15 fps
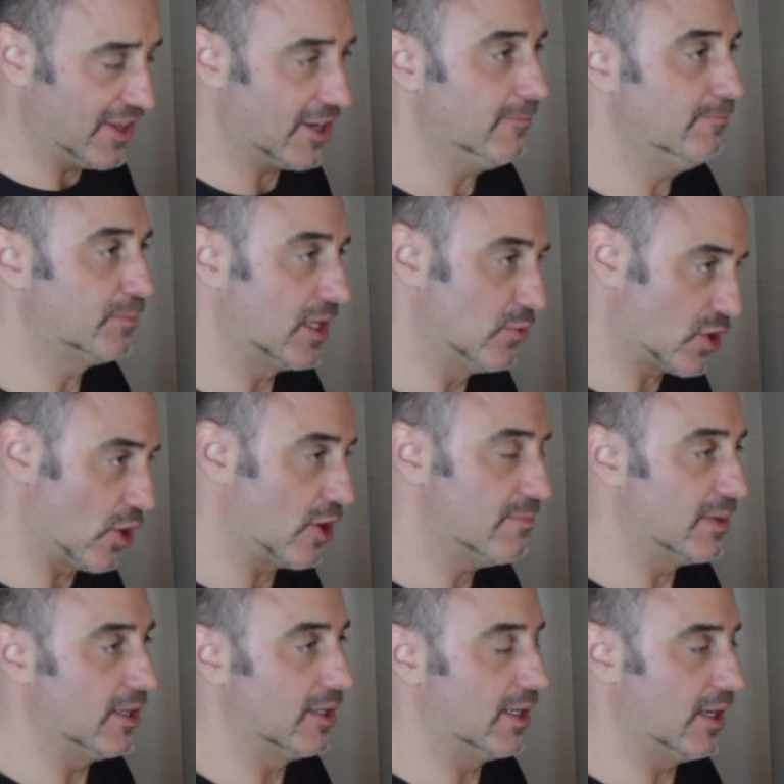there. It was hard,
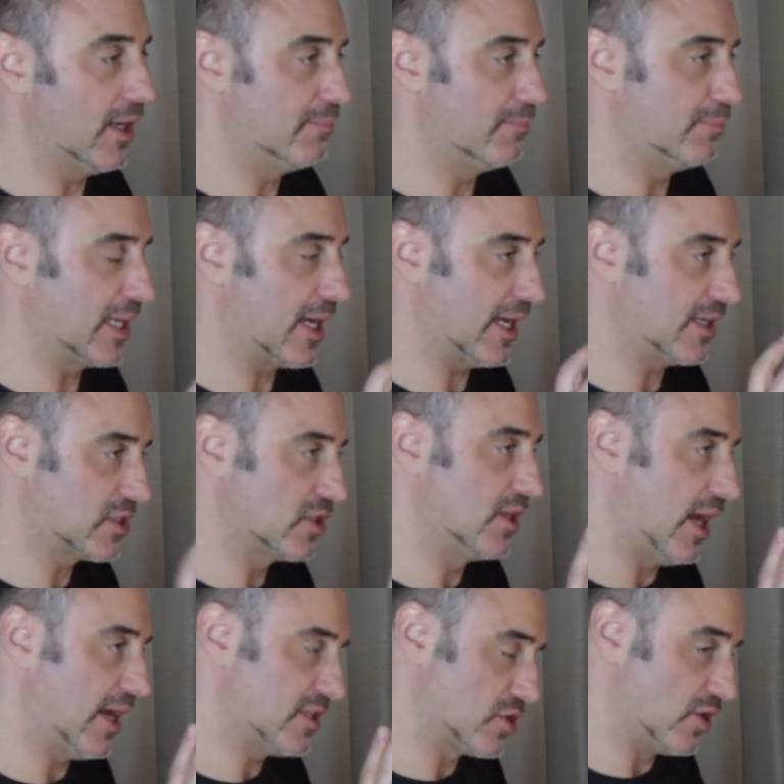but I actually
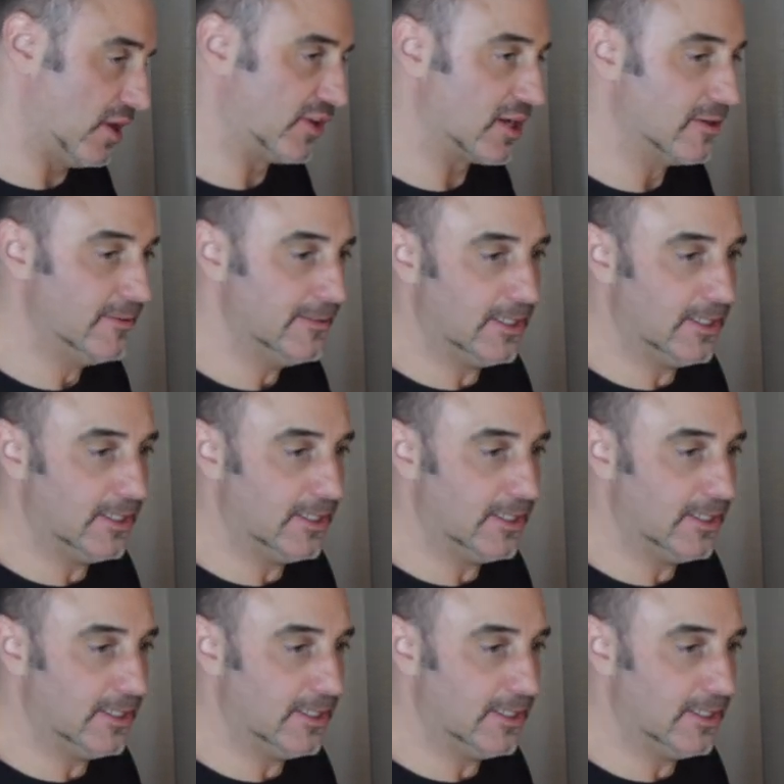loved it.